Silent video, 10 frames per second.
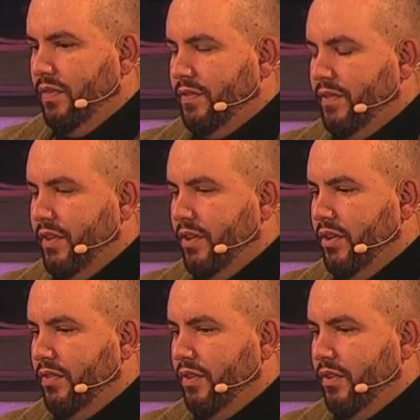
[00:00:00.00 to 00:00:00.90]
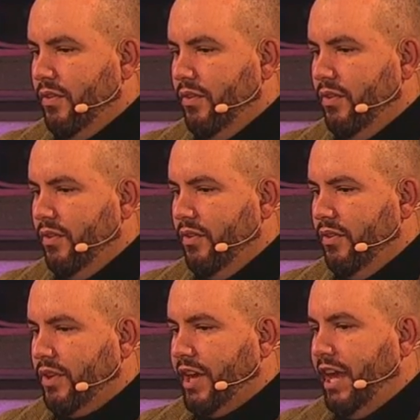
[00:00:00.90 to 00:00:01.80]
that the the
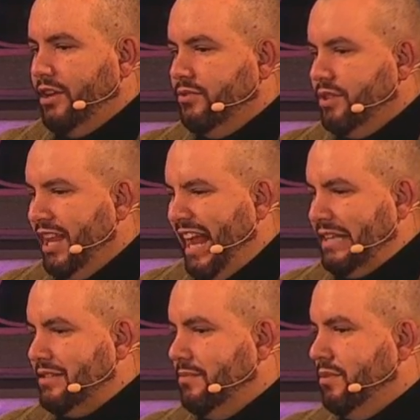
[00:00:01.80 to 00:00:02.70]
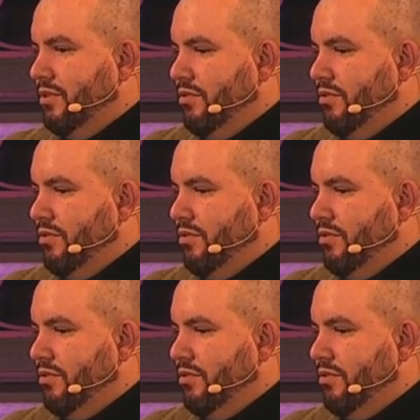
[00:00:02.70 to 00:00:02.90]
the candle that Latimer